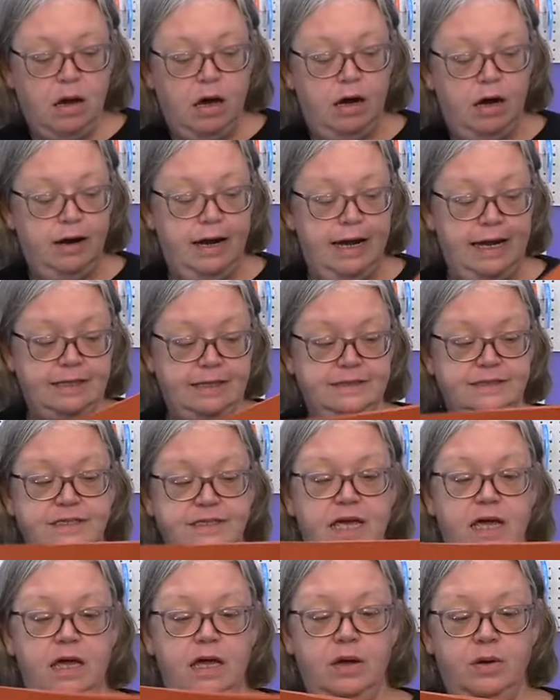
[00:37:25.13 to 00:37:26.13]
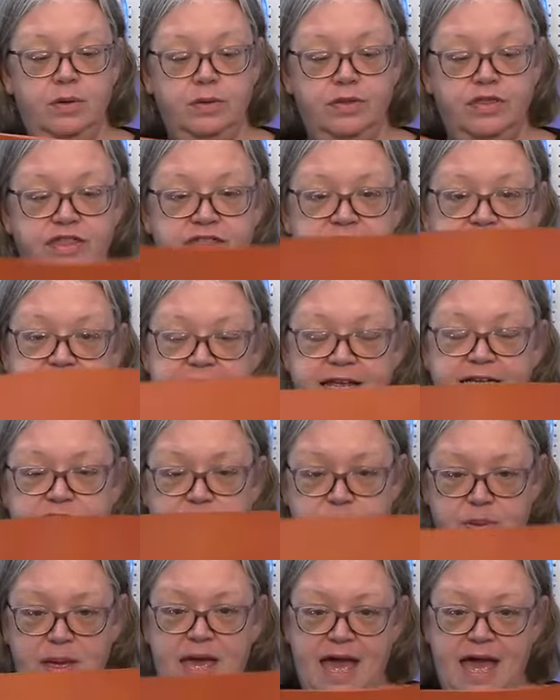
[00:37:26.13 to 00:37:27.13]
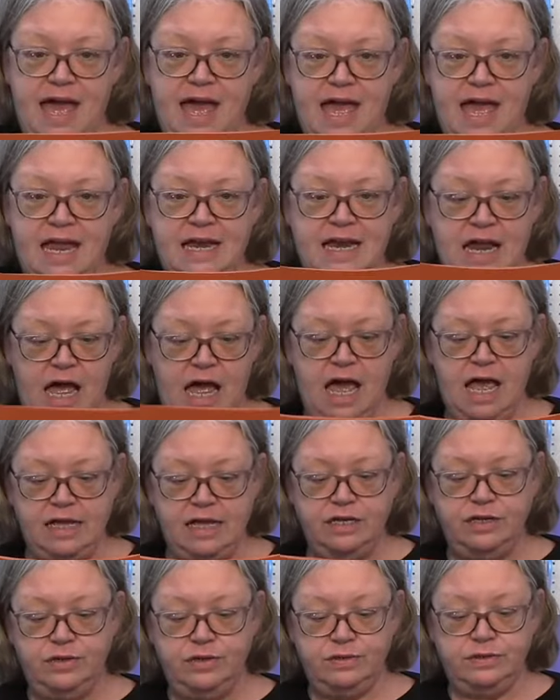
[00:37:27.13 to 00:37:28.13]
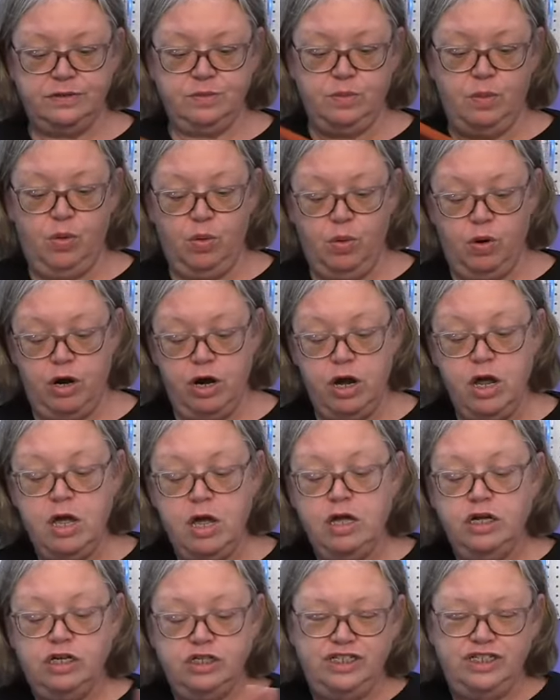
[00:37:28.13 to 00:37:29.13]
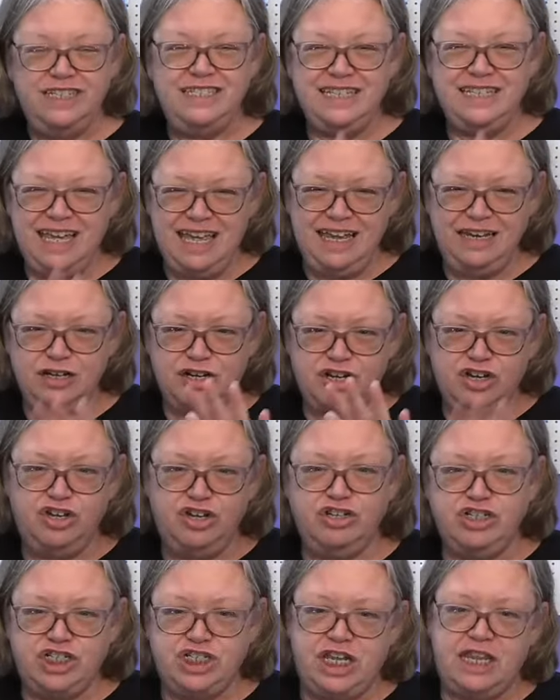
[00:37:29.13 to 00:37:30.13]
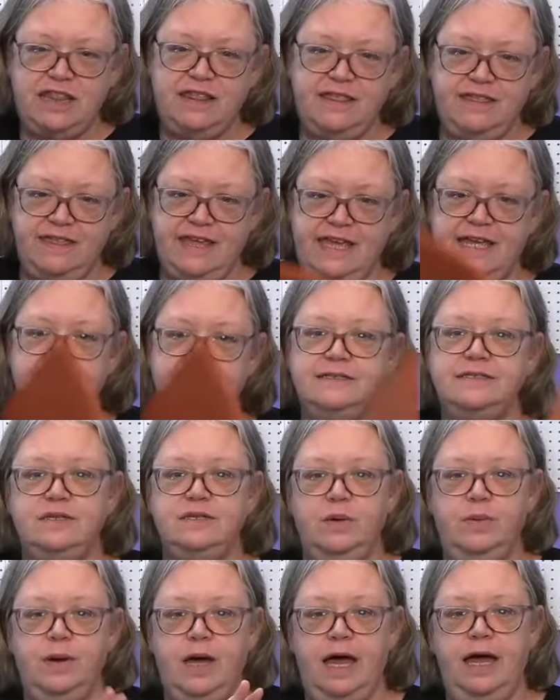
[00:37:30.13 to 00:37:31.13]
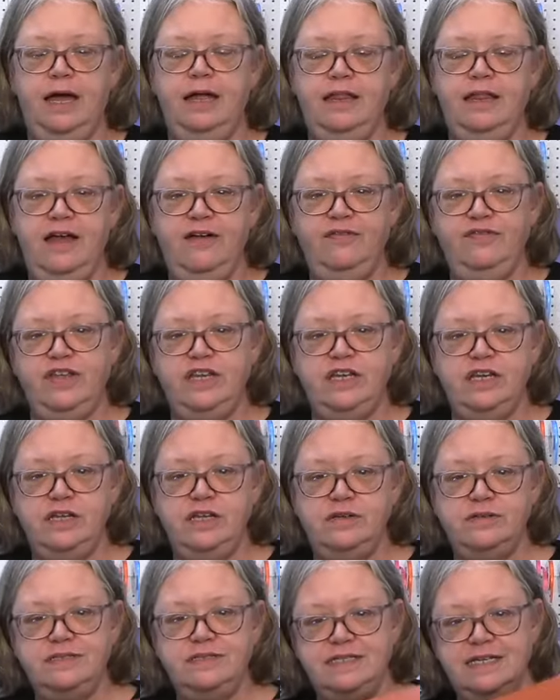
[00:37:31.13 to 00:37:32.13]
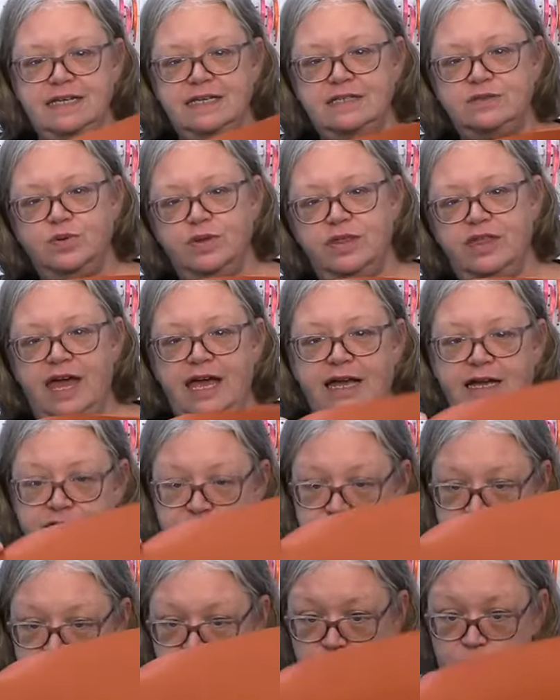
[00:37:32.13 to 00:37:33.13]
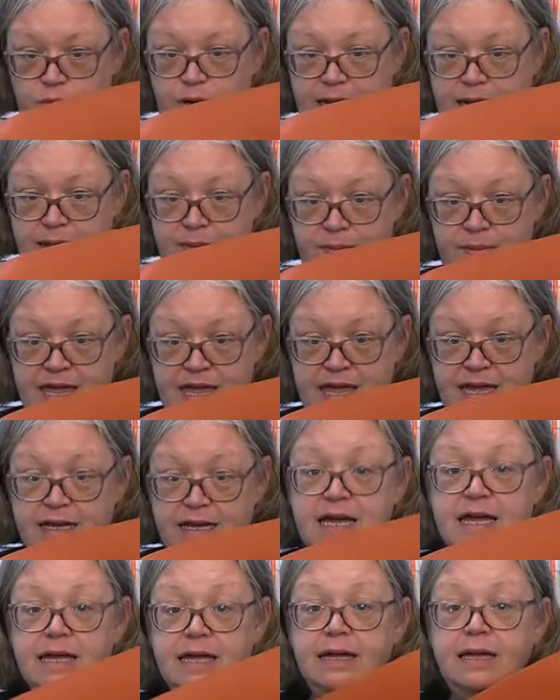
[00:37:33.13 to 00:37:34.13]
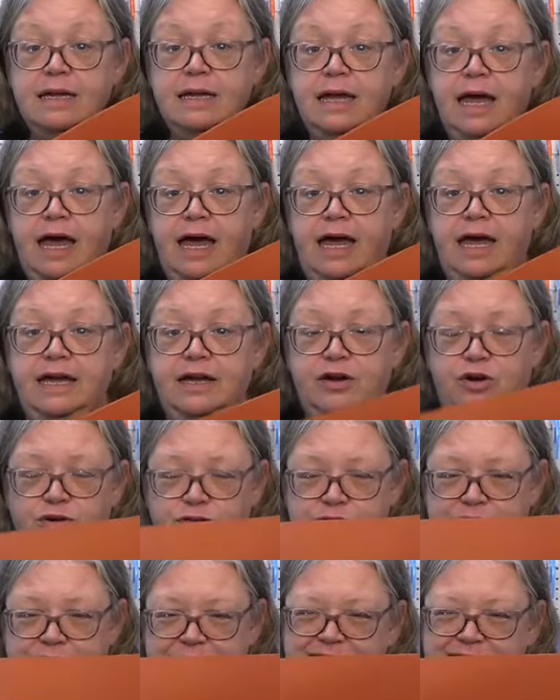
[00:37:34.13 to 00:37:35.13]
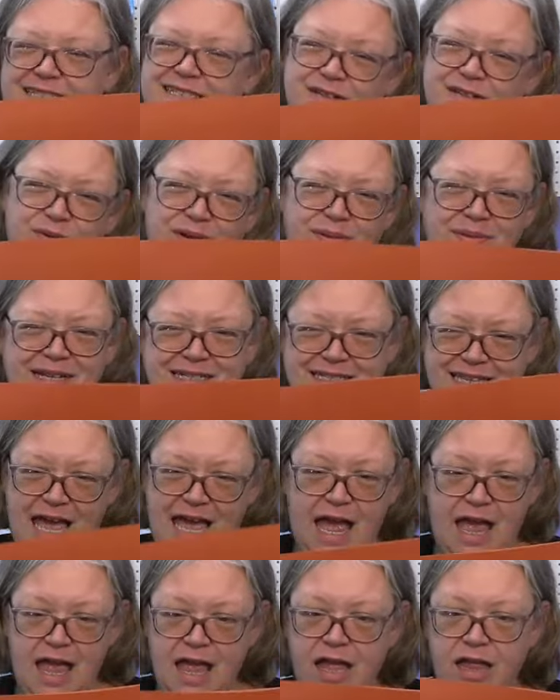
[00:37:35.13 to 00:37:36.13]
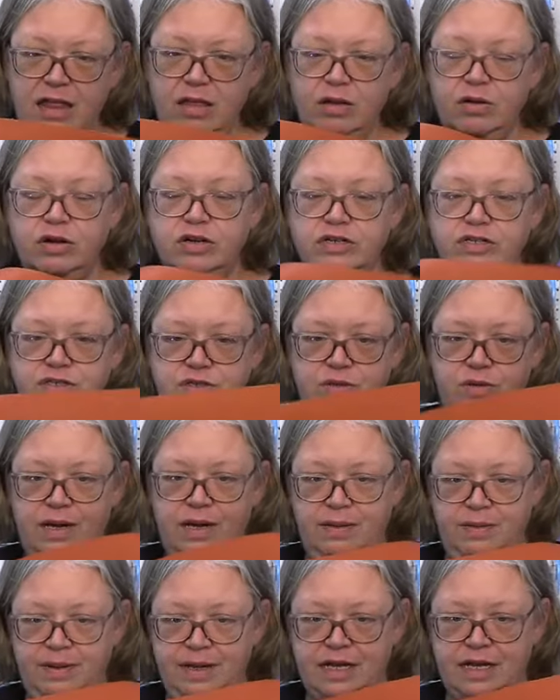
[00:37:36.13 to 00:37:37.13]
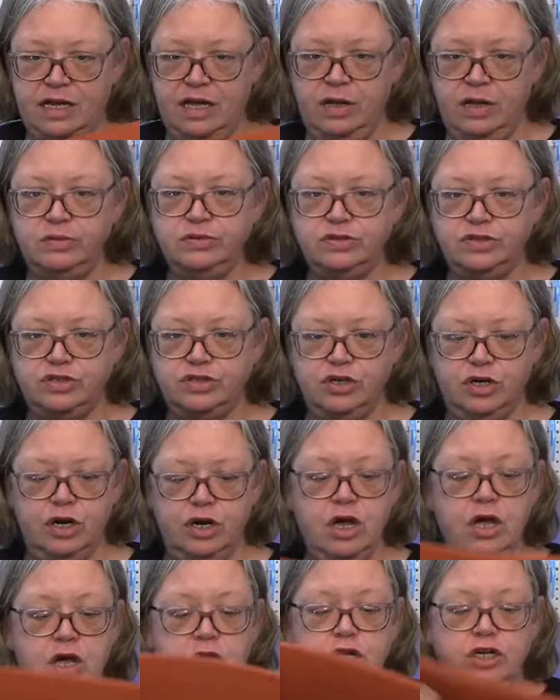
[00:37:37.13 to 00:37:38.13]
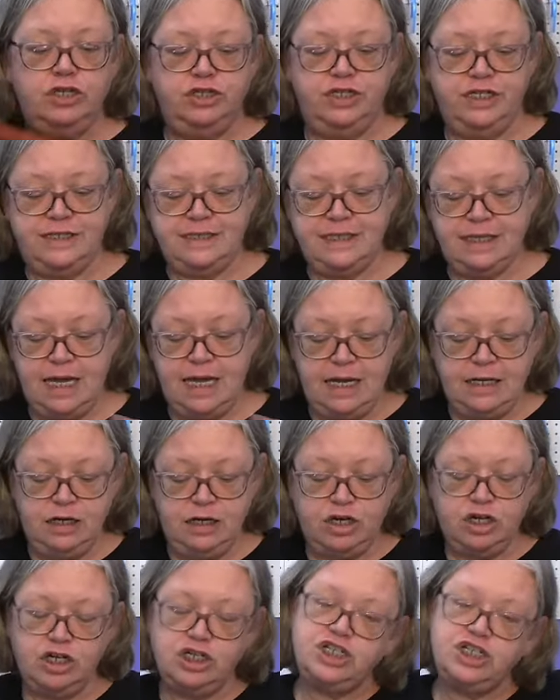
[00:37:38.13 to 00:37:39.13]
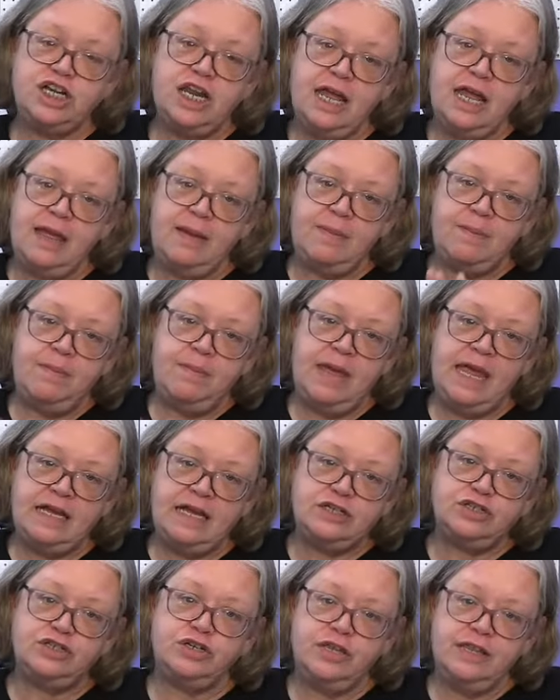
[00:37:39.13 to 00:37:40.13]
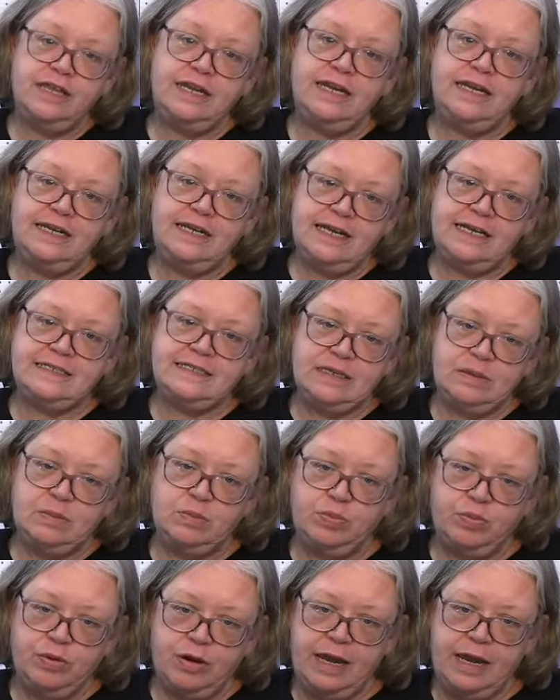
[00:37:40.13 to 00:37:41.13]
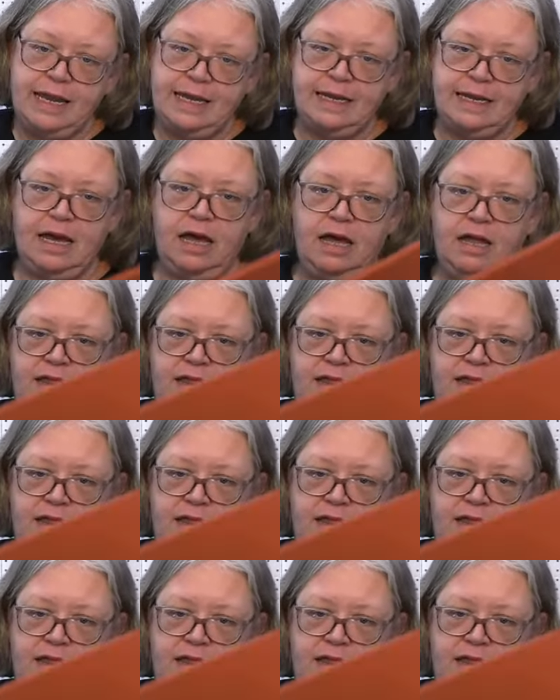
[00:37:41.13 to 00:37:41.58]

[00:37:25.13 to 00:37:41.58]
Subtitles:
All right, so this pad I use more just to kind of cushion things. So I'll often use this with like a ceramic or ceramic tile or a ceramic coaster, just to kind of cushion it and make sure that it doesn't break.